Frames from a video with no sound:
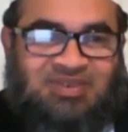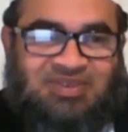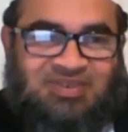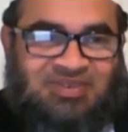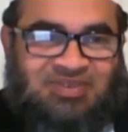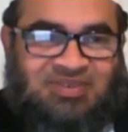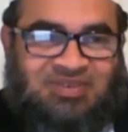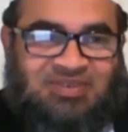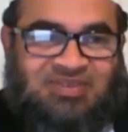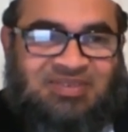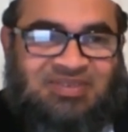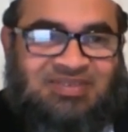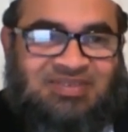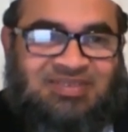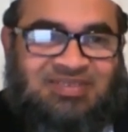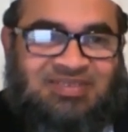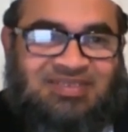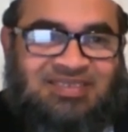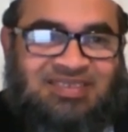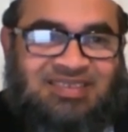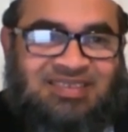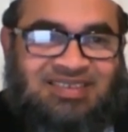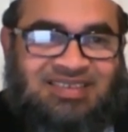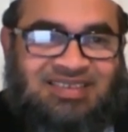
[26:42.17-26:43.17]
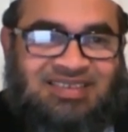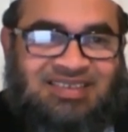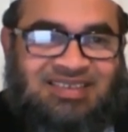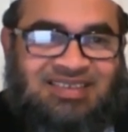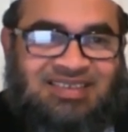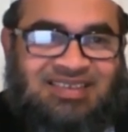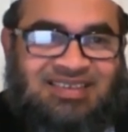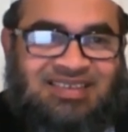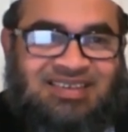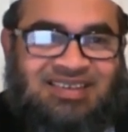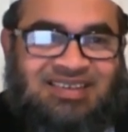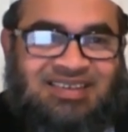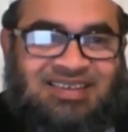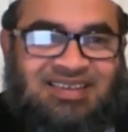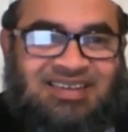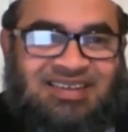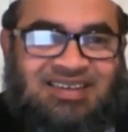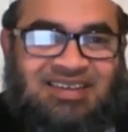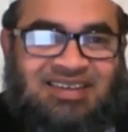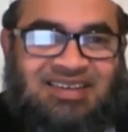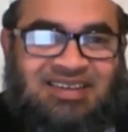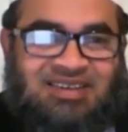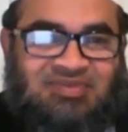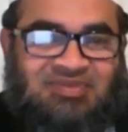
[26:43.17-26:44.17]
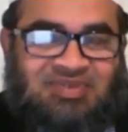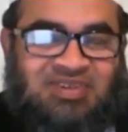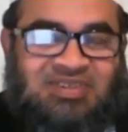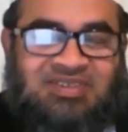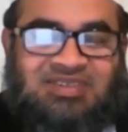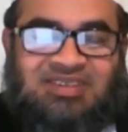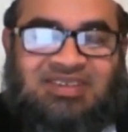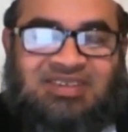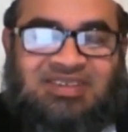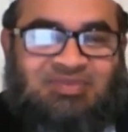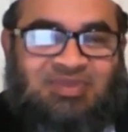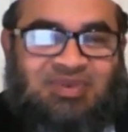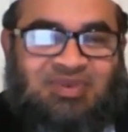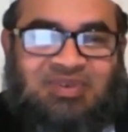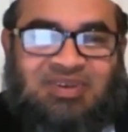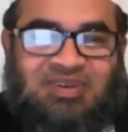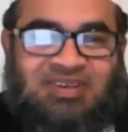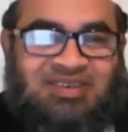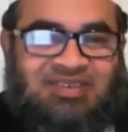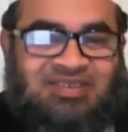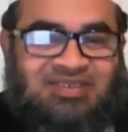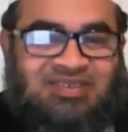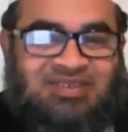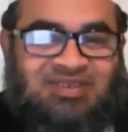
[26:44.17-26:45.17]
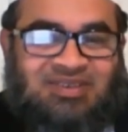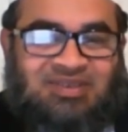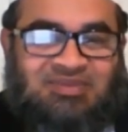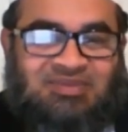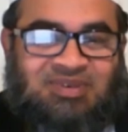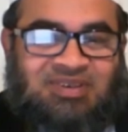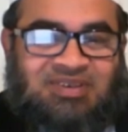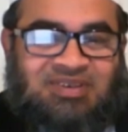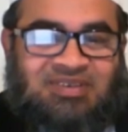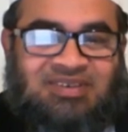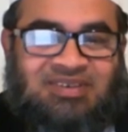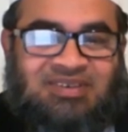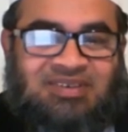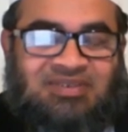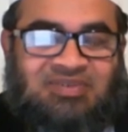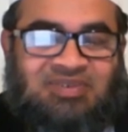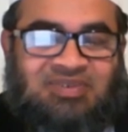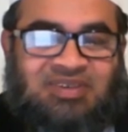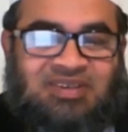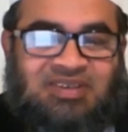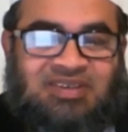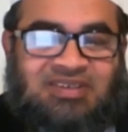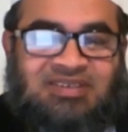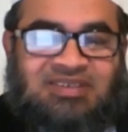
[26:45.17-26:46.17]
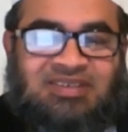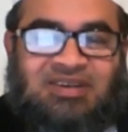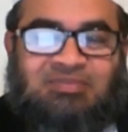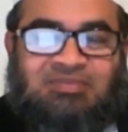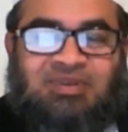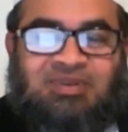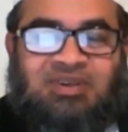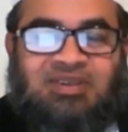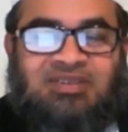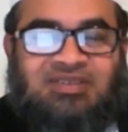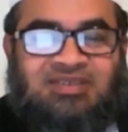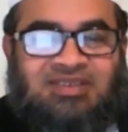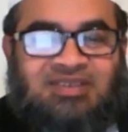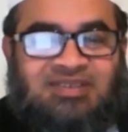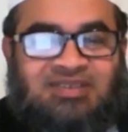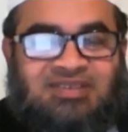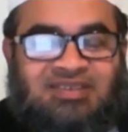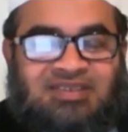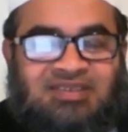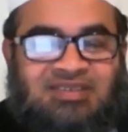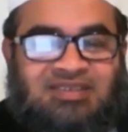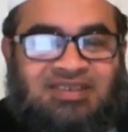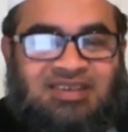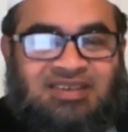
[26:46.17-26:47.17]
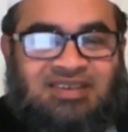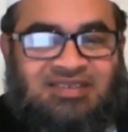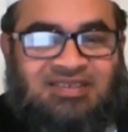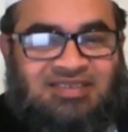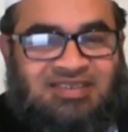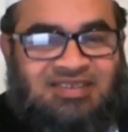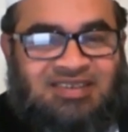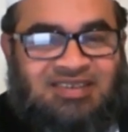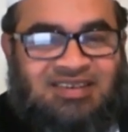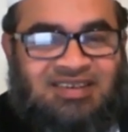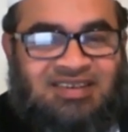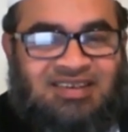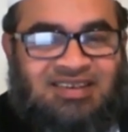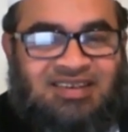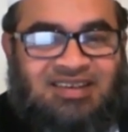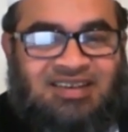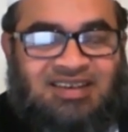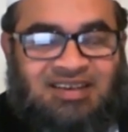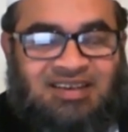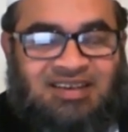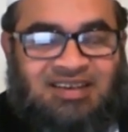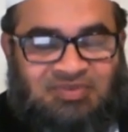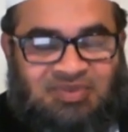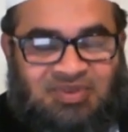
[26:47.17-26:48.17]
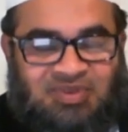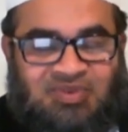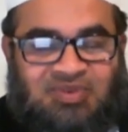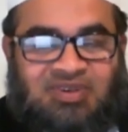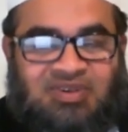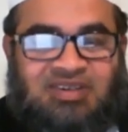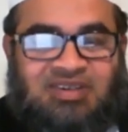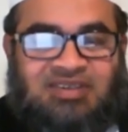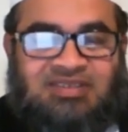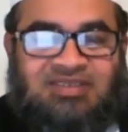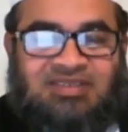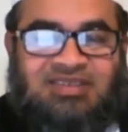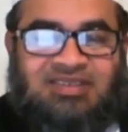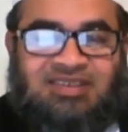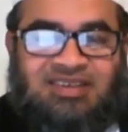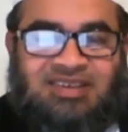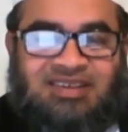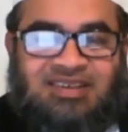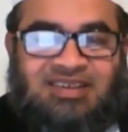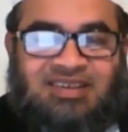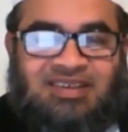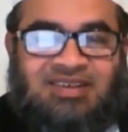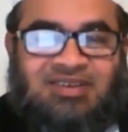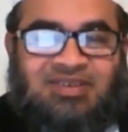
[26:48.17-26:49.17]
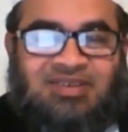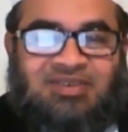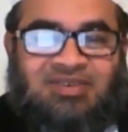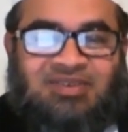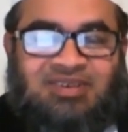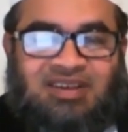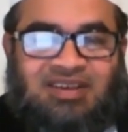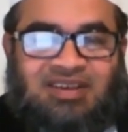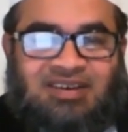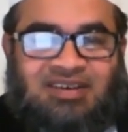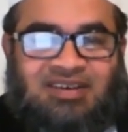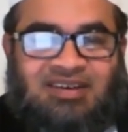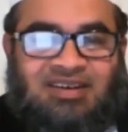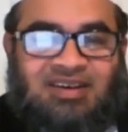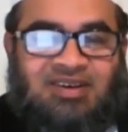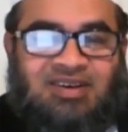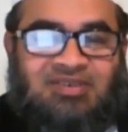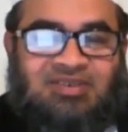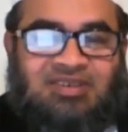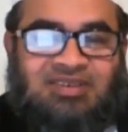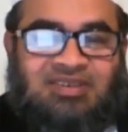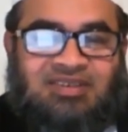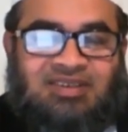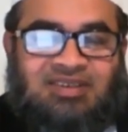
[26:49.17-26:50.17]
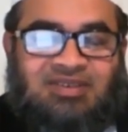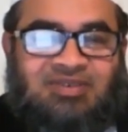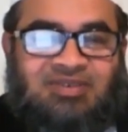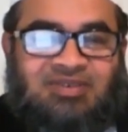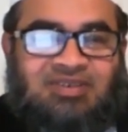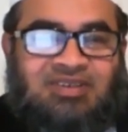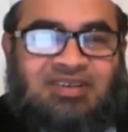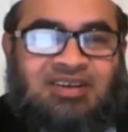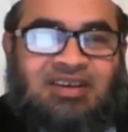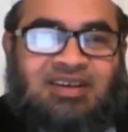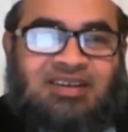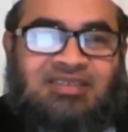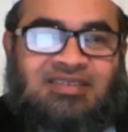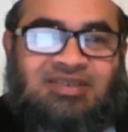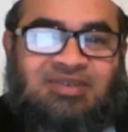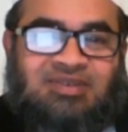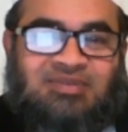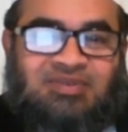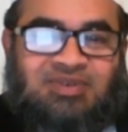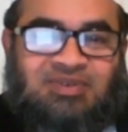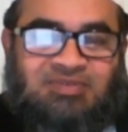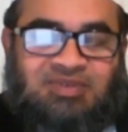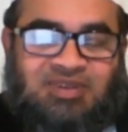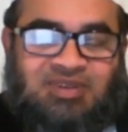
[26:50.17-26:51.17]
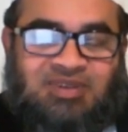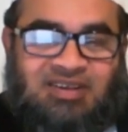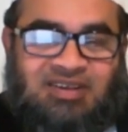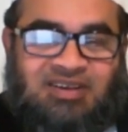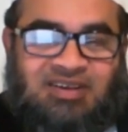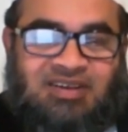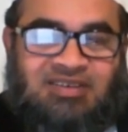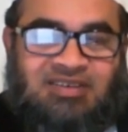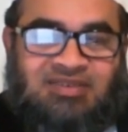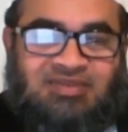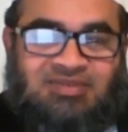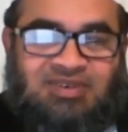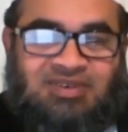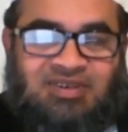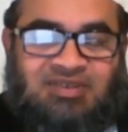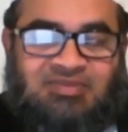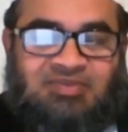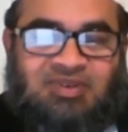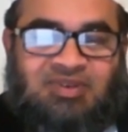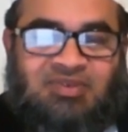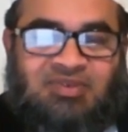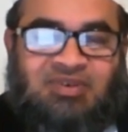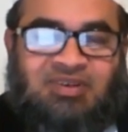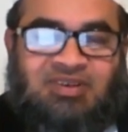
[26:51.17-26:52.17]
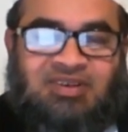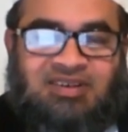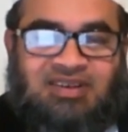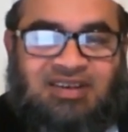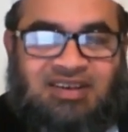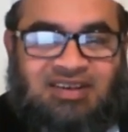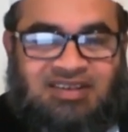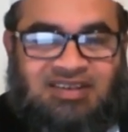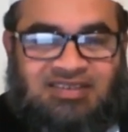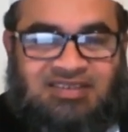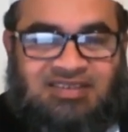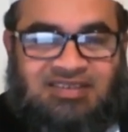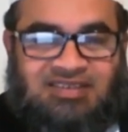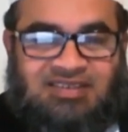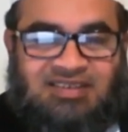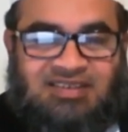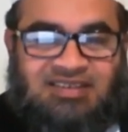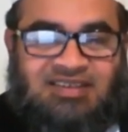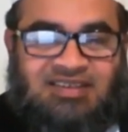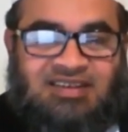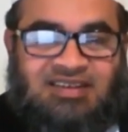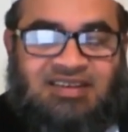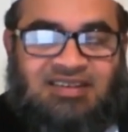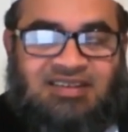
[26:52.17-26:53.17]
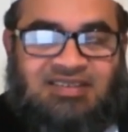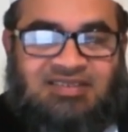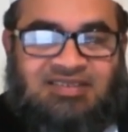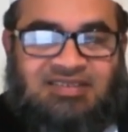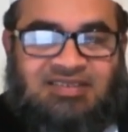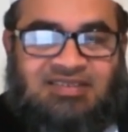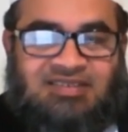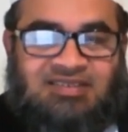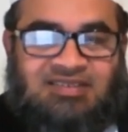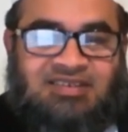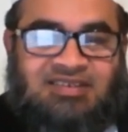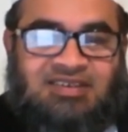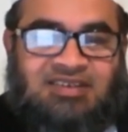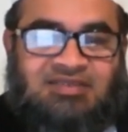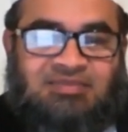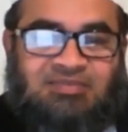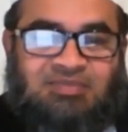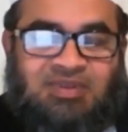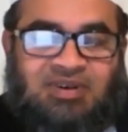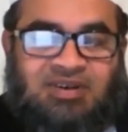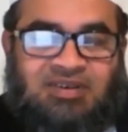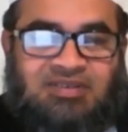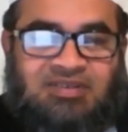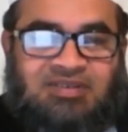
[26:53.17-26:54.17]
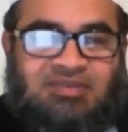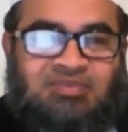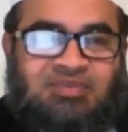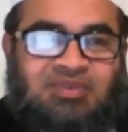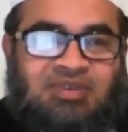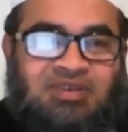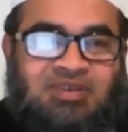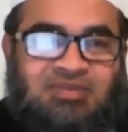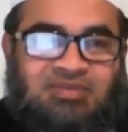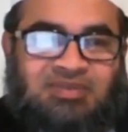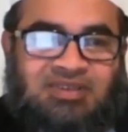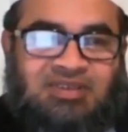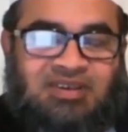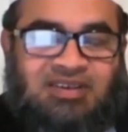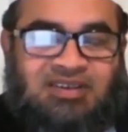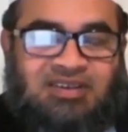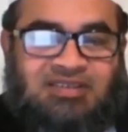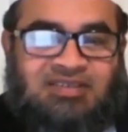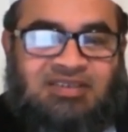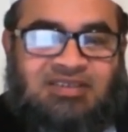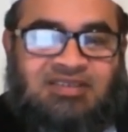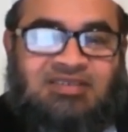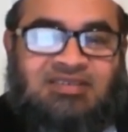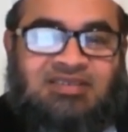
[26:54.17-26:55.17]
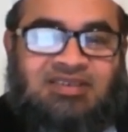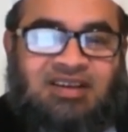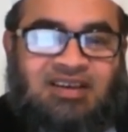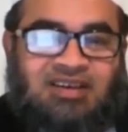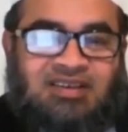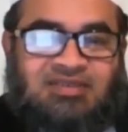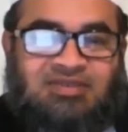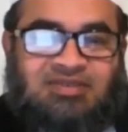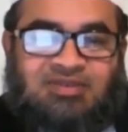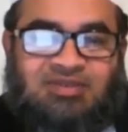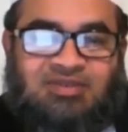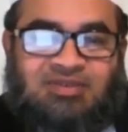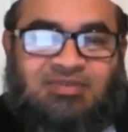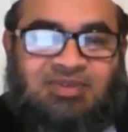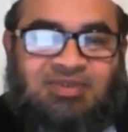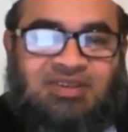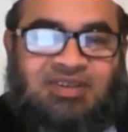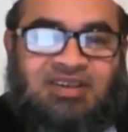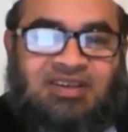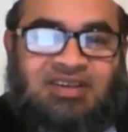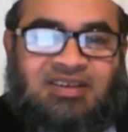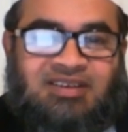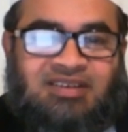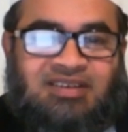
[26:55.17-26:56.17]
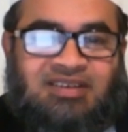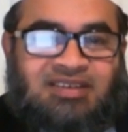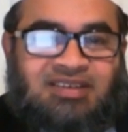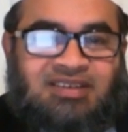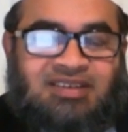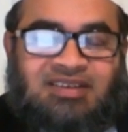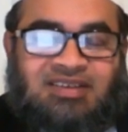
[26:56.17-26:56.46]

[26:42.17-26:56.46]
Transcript: to you. Advance Mubarak to you. Dear brothers and sisters and viewers, we are now in the 29th of Ramadan, one of the word night in the last 10th part of the Ramadan. This night could be the